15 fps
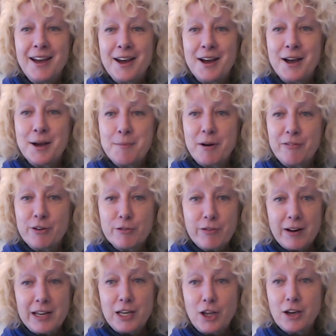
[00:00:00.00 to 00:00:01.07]
I feel
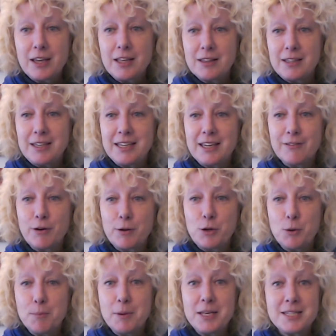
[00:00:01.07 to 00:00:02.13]
very lucky that you give up
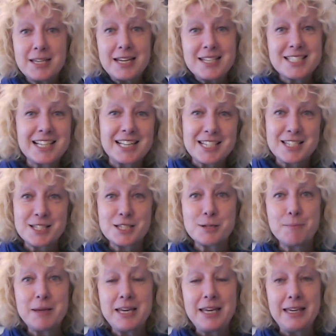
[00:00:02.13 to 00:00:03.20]
your Mondays to listen to
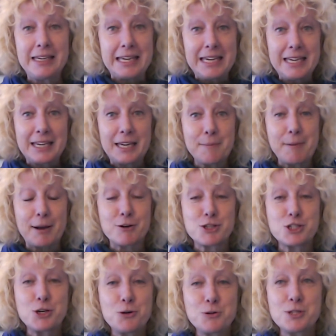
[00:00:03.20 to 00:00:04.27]
me geeking about
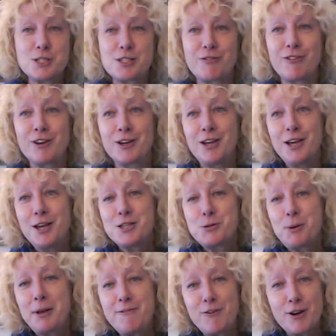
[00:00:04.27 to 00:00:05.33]
shoulders for
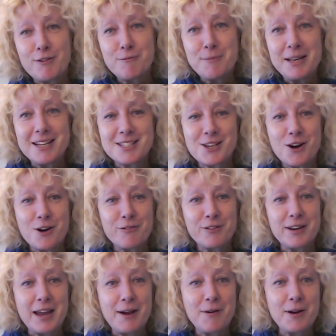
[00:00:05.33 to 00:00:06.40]
25 minutes, half
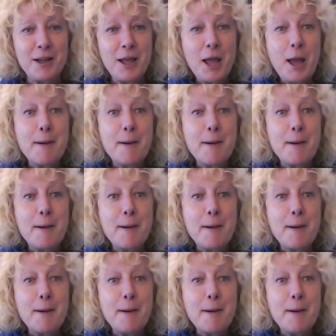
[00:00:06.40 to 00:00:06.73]
an hour.